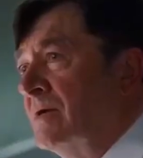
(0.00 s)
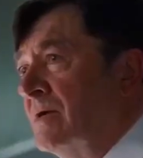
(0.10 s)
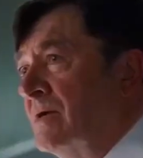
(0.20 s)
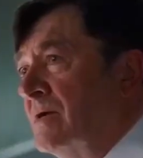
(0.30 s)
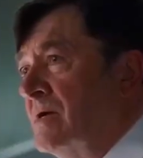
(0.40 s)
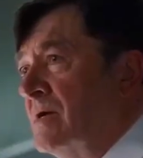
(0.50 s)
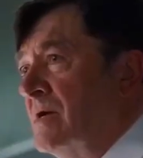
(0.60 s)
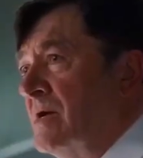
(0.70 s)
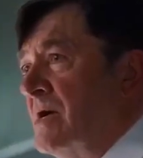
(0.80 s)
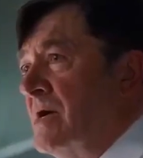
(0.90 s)
early
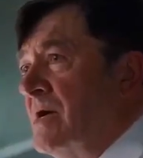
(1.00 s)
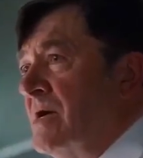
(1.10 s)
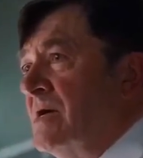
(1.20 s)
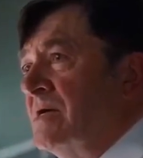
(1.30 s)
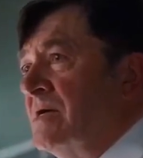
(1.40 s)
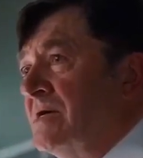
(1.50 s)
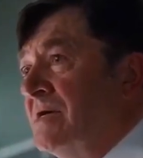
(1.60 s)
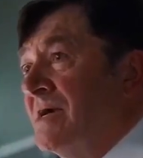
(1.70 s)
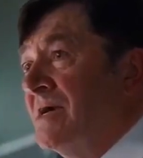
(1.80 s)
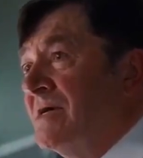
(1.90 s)
required manual
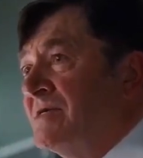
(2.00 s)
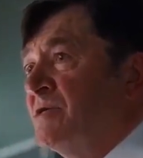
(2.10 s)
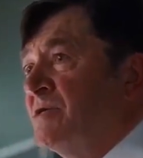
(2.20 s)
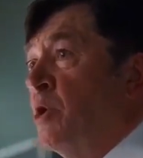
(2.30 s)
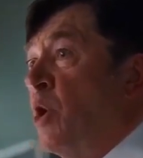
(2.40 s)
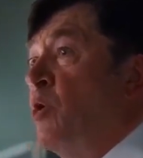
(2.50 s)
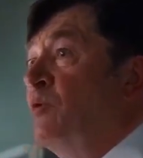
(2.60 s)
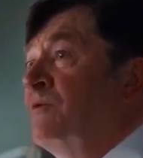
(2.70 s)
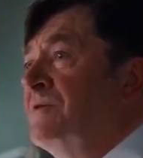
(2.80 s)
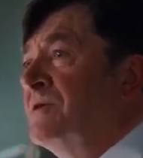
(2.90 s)
control of the
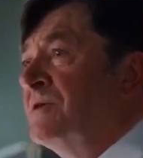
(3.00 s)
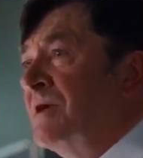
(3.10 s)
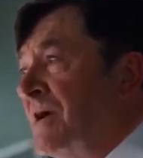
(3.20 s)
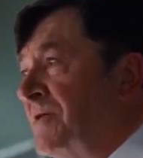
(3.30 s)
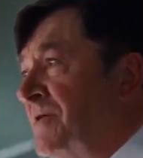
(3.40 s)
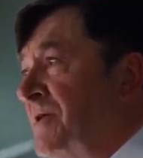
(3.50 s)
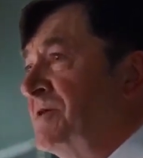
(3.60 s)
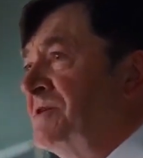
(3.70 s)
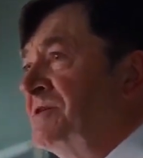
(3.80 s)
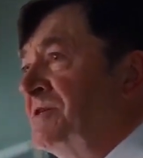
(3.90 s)
spacecraft.
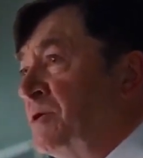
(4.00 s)
This would